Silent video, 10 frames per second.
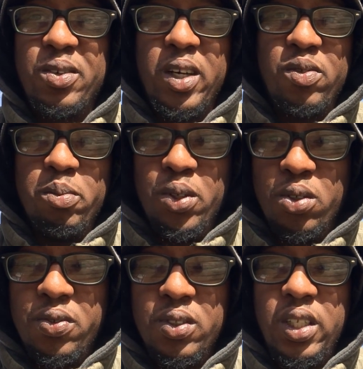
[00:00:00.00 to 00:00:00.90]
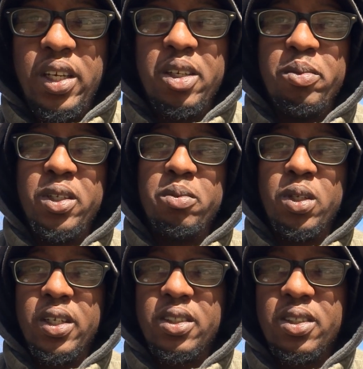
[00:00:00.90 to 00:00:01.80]
well, have a beautiful day, many
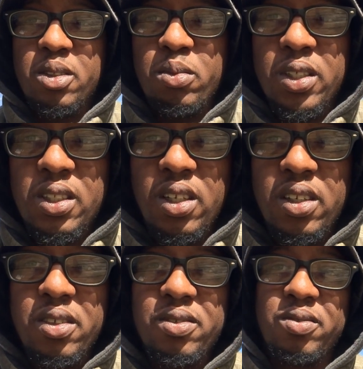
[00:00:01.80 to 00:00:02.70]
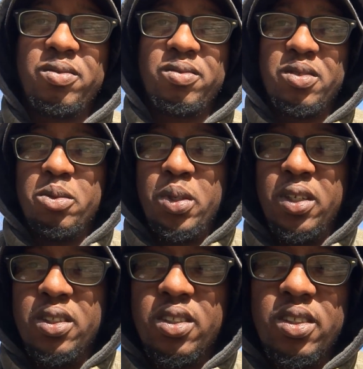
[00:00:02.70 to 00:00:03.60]
blessings, and much love.
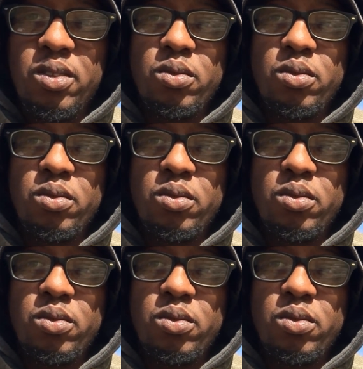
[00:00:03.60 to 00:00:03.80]
Peace.